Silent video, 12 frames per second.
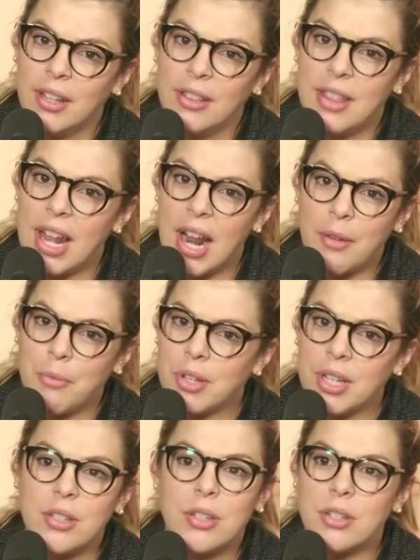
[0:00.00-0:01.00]
that I
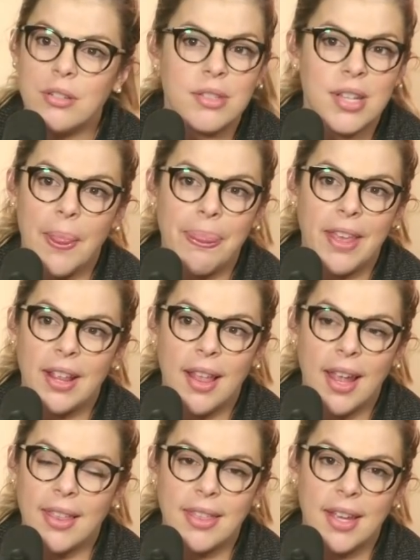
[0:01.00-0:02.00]
wanted to do something
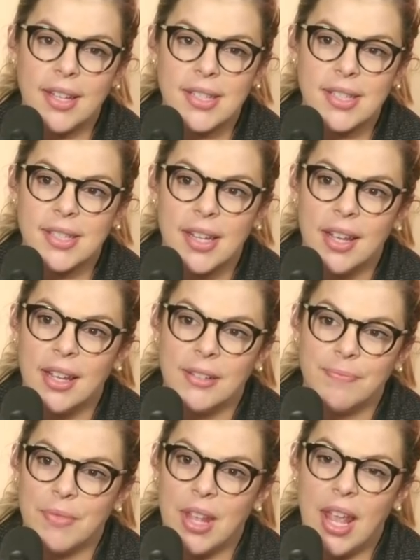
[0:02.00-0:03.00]
like this.
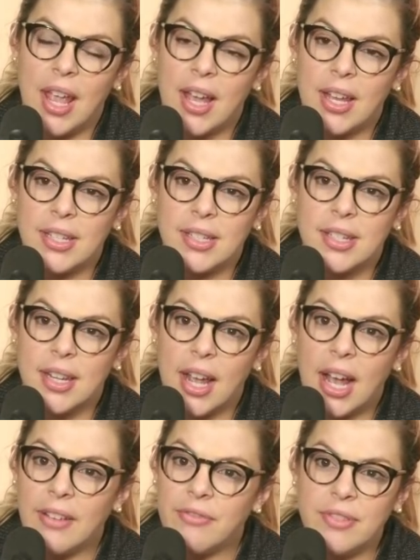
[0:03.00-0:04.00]
And
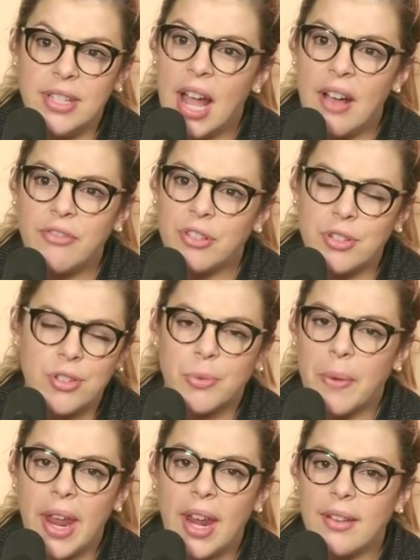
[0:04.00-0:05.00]
I've never
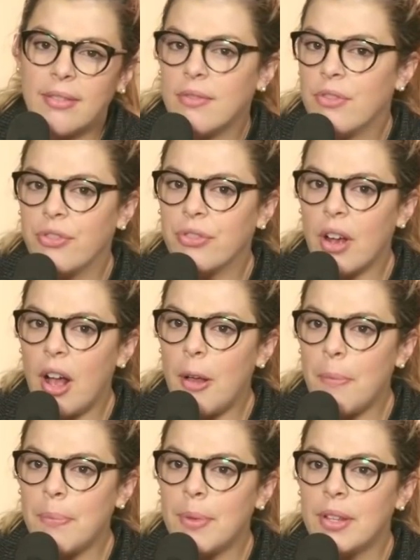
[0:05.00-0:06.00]
swayed
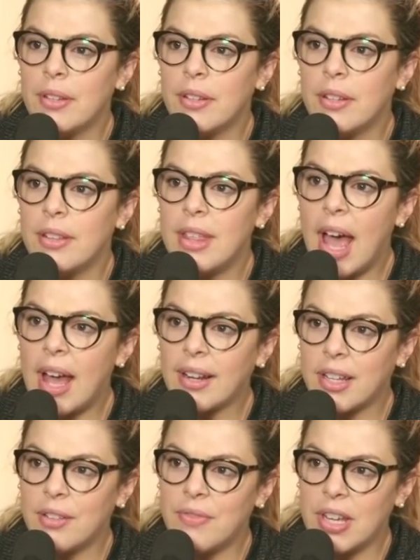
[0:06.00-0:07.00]
from that
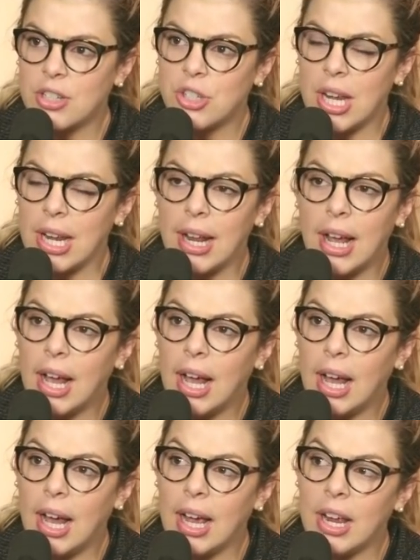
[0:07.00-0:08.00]
conviction.
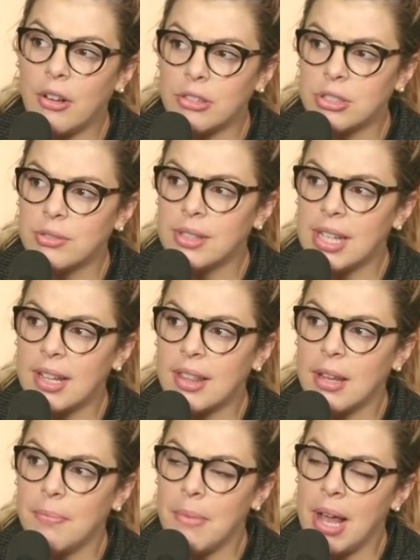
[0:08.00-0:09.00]
I also think
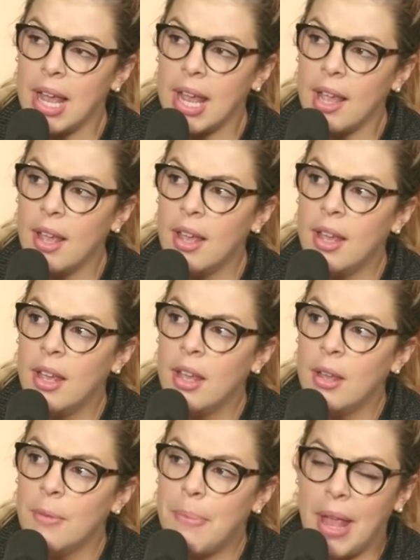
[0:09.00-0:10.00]
that my
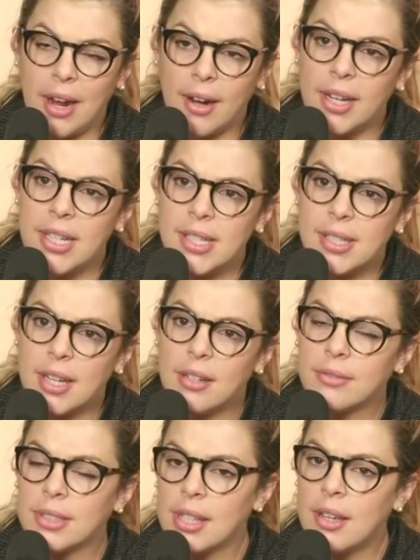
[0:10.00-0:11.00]
parents did
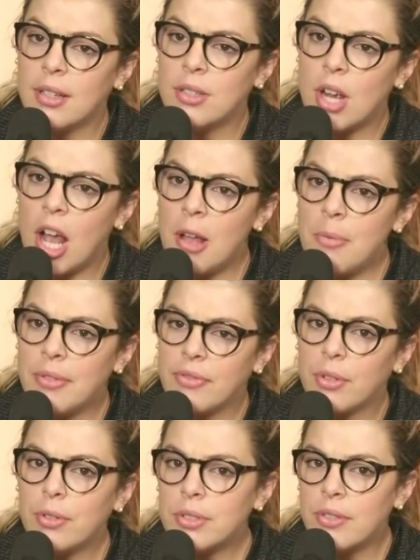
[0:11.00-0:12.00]
a really good job of
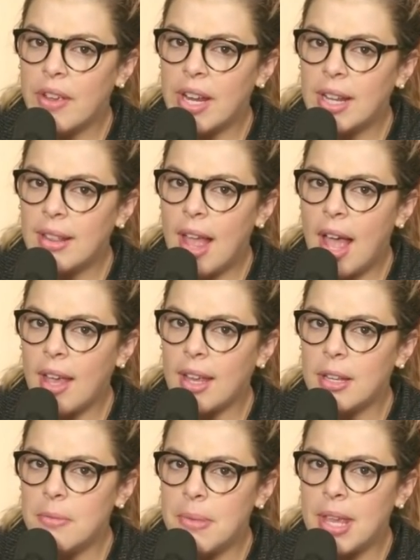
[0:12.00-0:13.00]
cultivating that
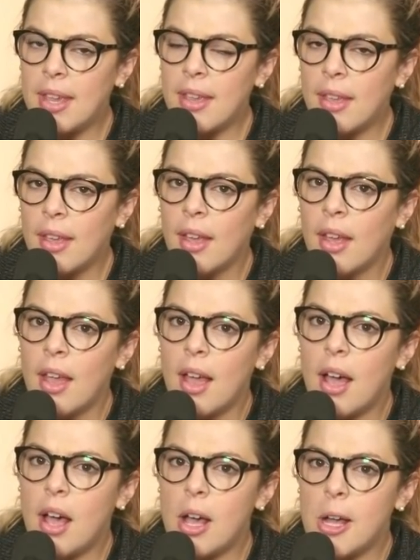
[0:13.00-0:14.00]
in me.
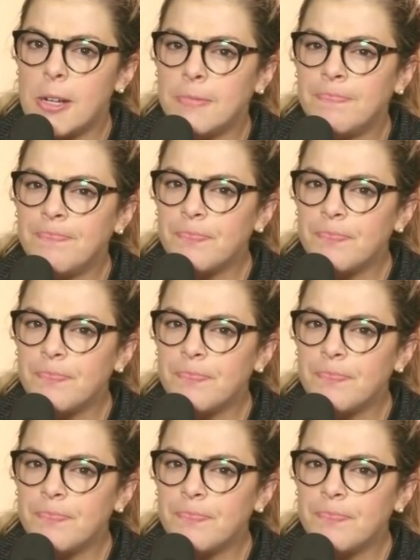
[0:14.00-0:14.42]
My